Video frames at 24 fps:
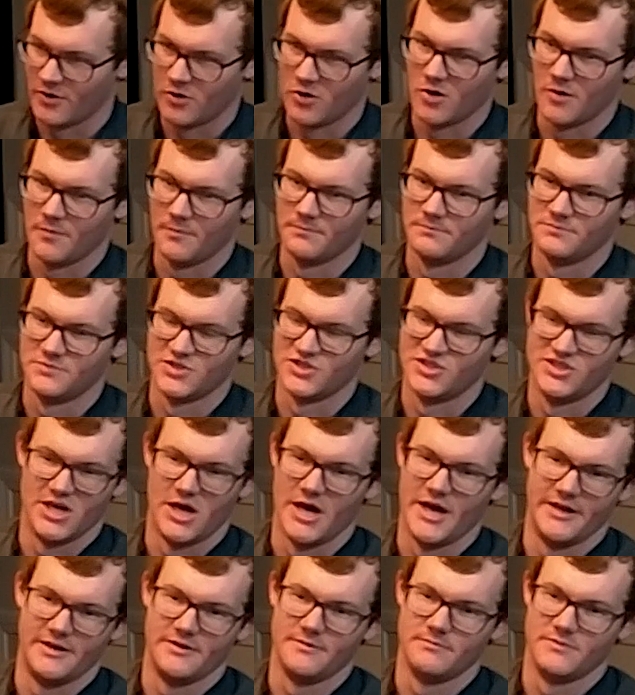arm just
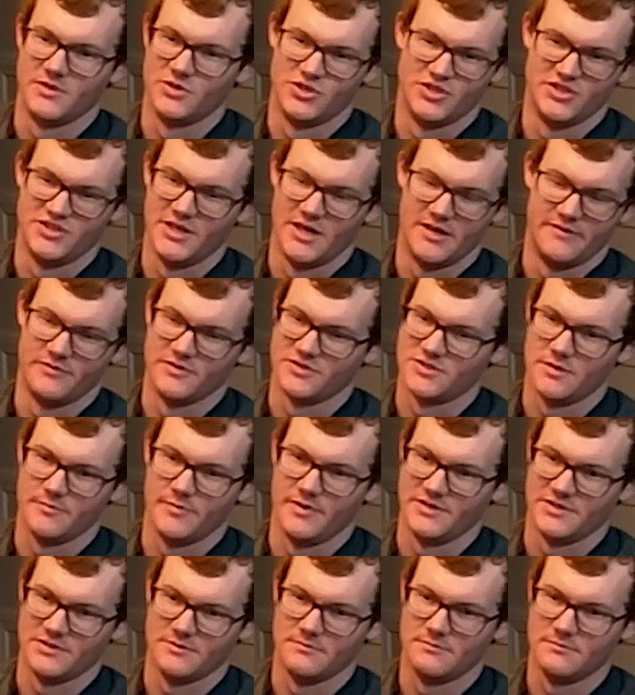died. They're just dead for some
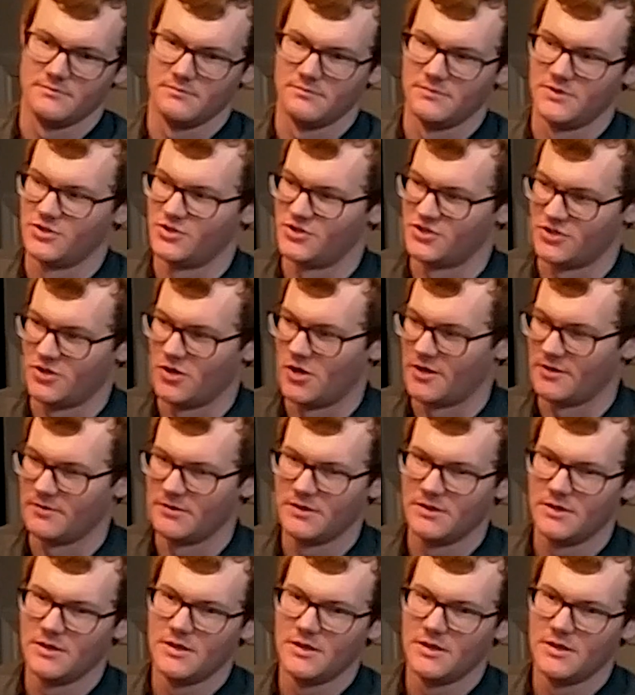reason. They're just gone.